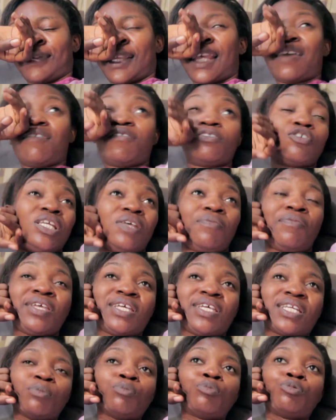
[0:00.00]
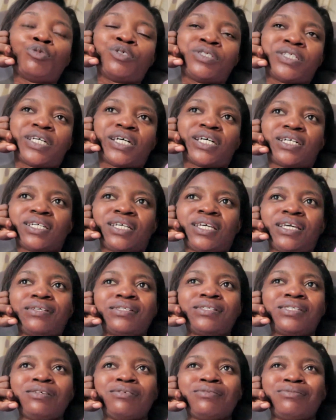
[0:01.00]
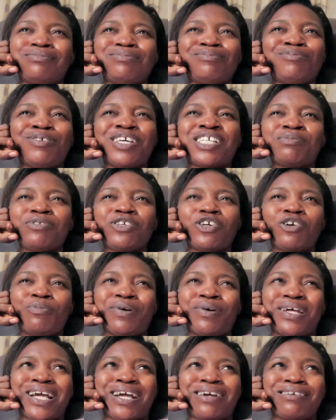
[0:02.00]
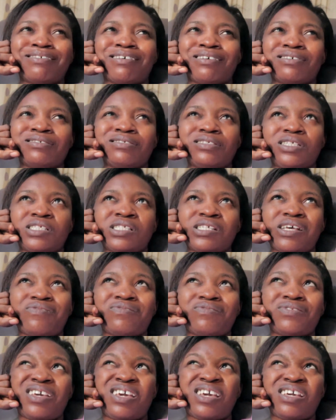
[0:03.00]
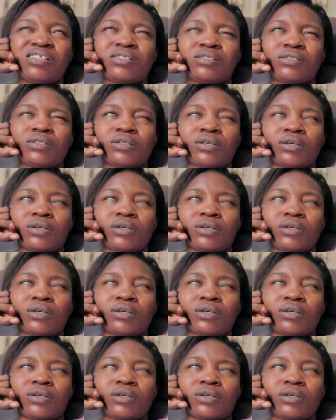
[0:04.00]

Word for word: Even though living in Abuja, Casey wakes me up by like around 7, 8. Like,